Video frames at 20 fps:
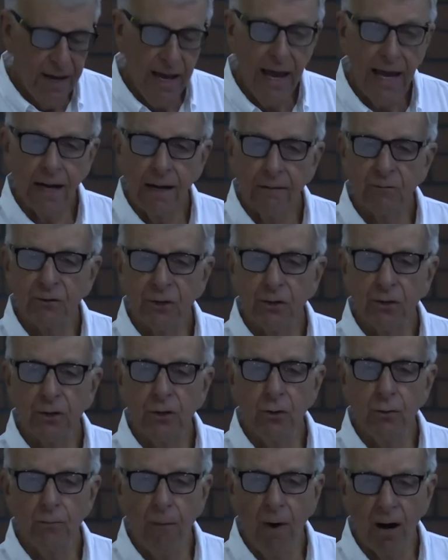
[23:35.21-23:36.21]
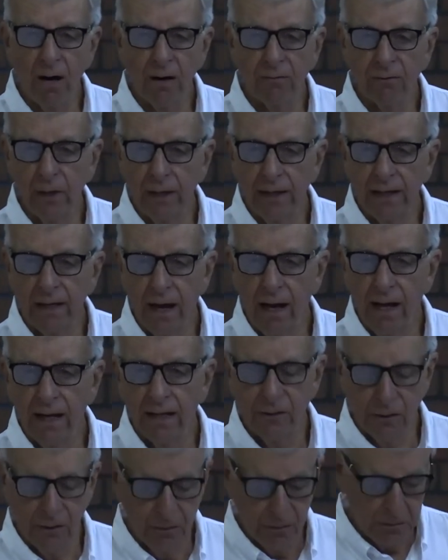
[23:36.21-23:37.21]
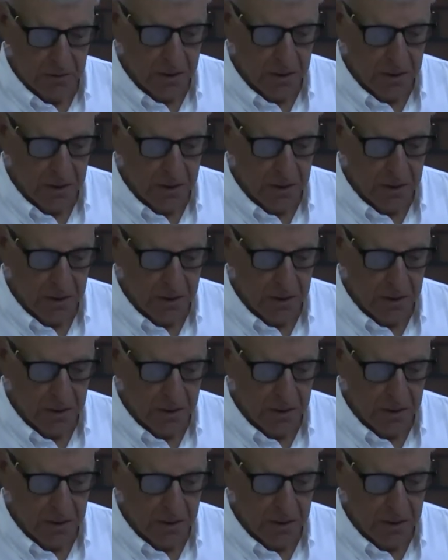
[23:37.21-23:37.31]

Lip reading: And I'm sure you marvel like I do